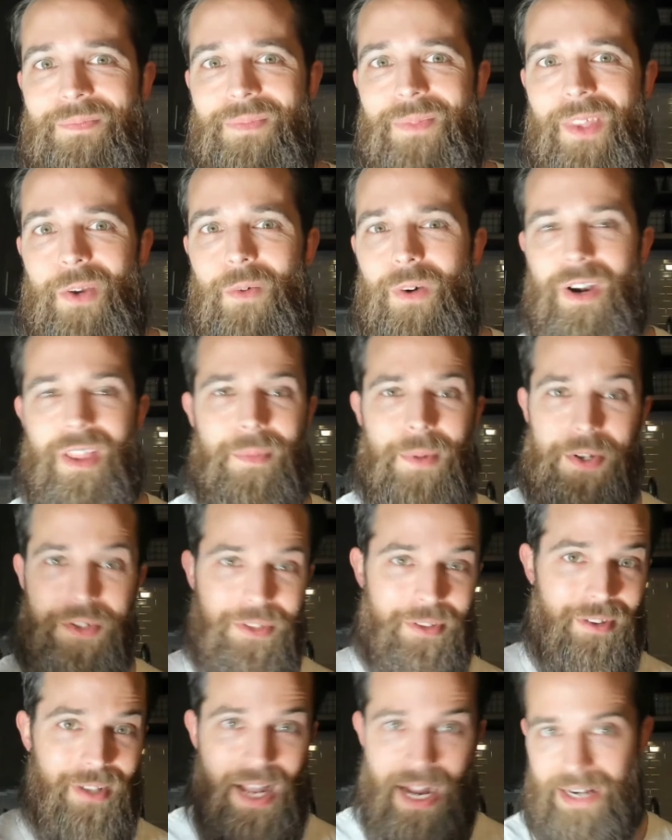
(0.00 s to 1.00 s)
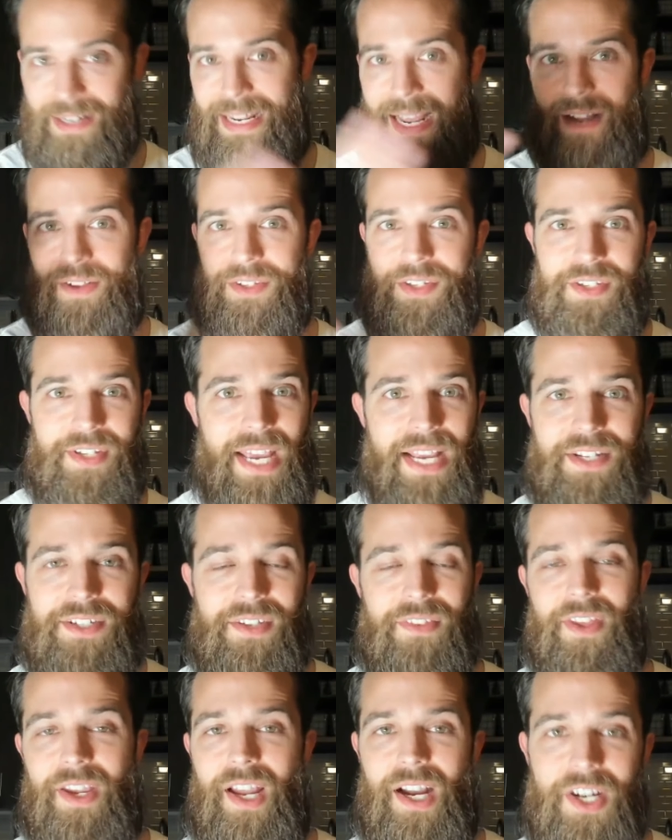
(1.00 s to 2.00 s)
One of the most locked down states
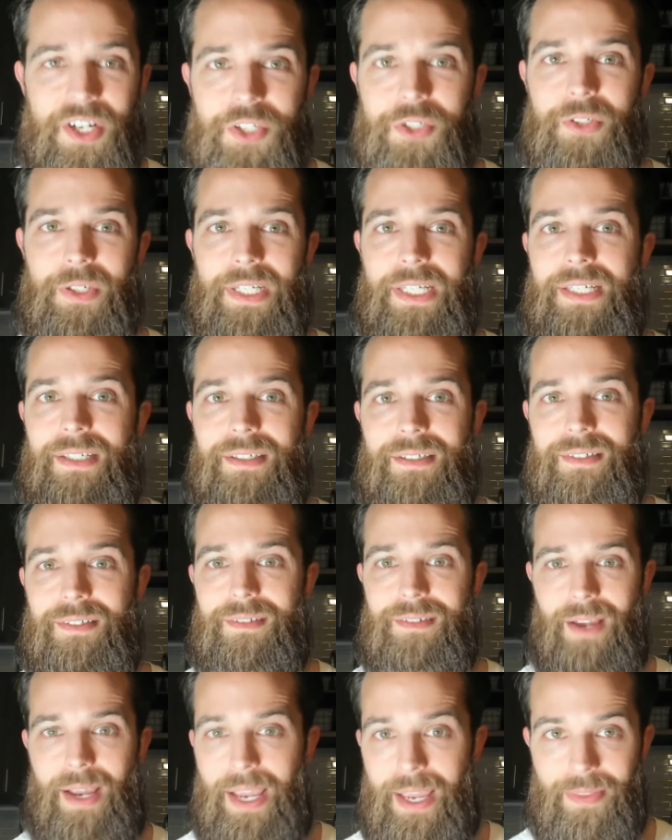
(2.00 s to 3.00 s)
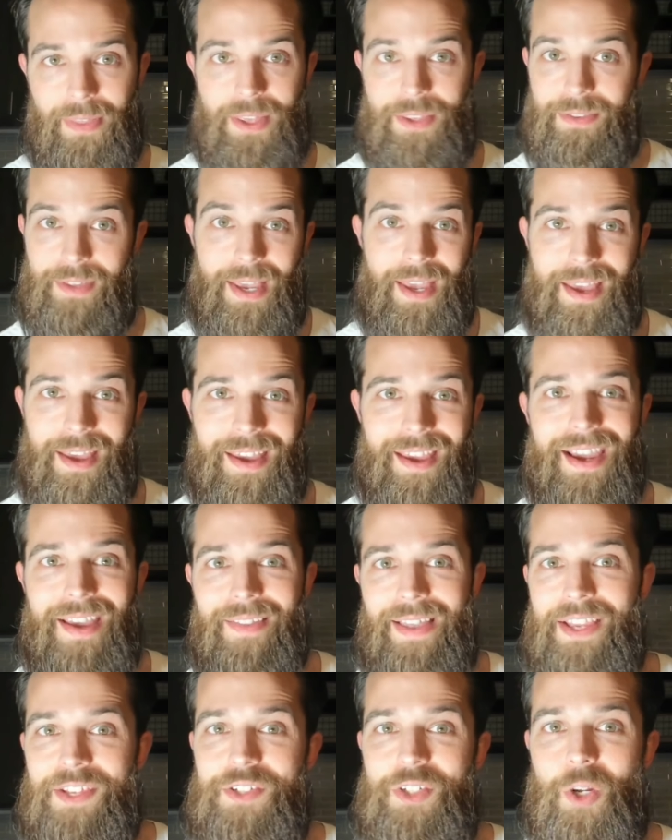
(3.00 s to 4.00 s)
in the country. Hey,
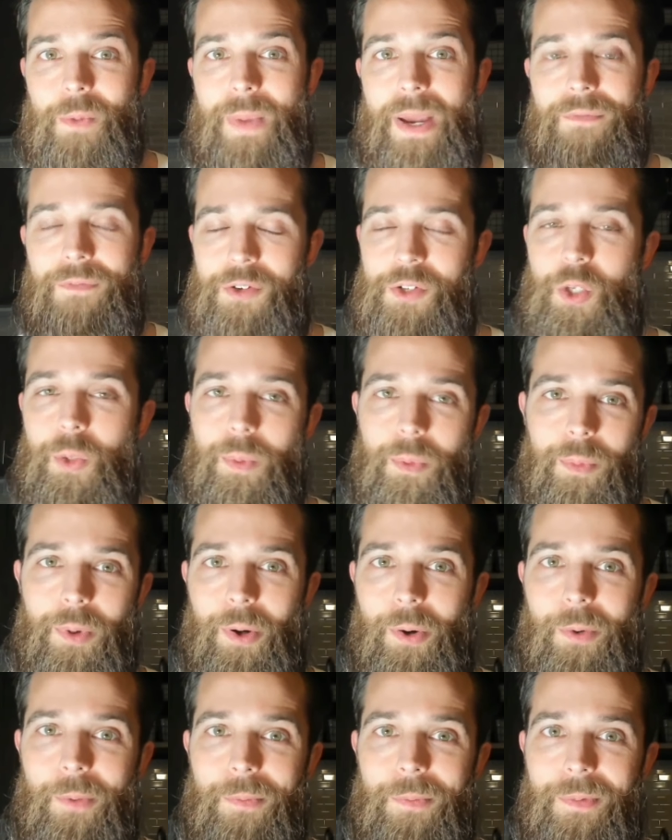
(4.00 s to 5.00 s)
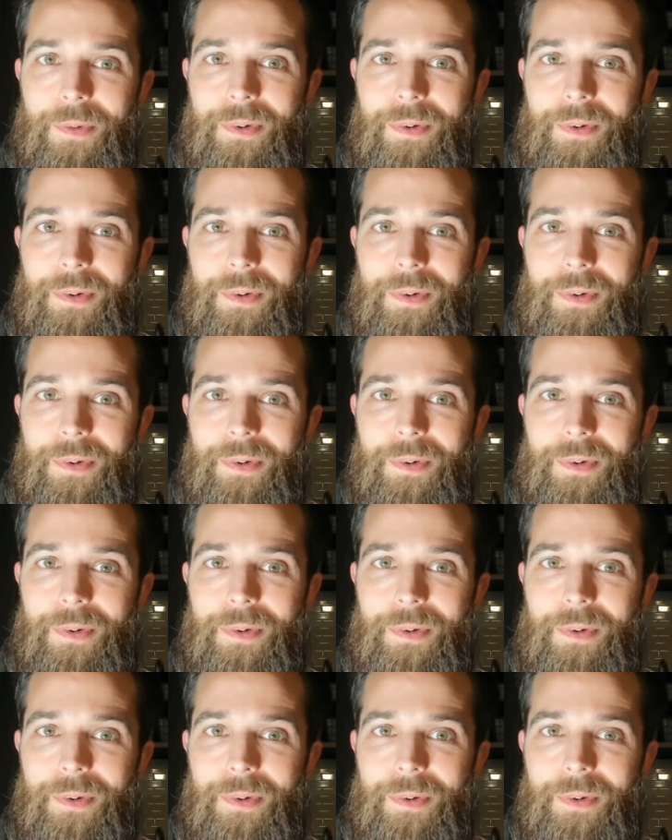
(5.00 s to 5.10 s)
they still met for Super Bowl.